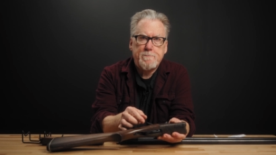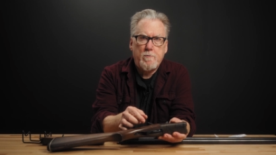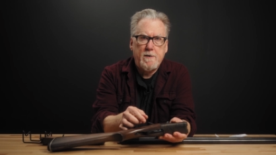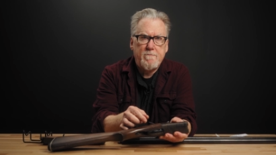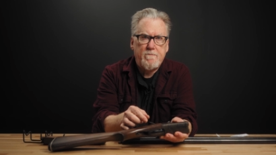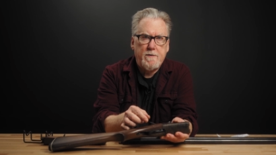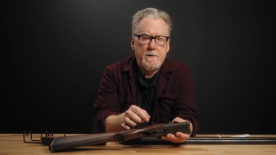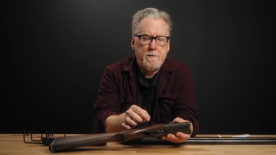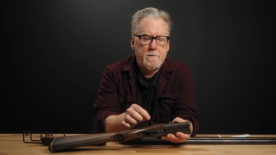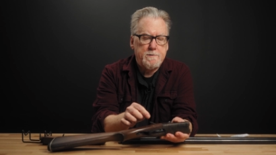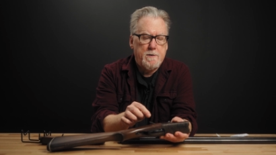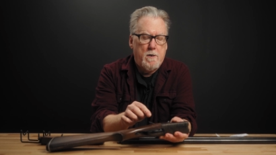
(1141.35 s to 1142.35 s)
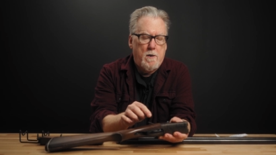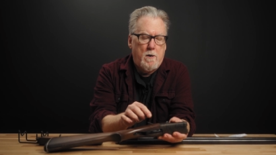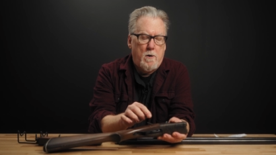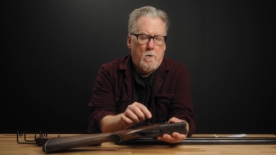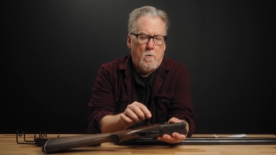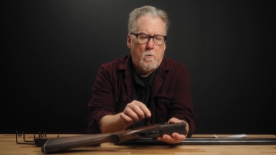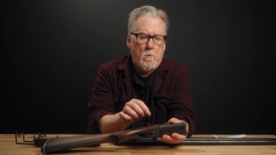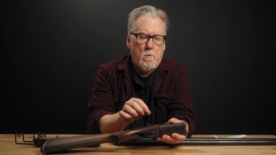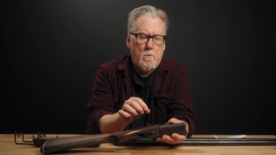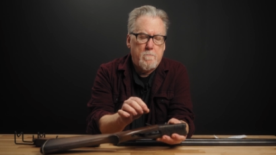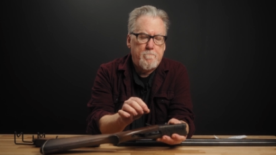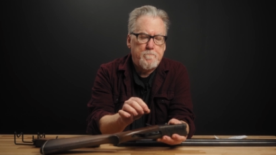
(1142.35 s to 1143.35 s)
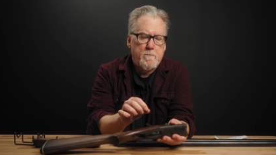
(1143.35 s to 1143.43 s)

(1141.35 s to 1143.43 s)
spring fails or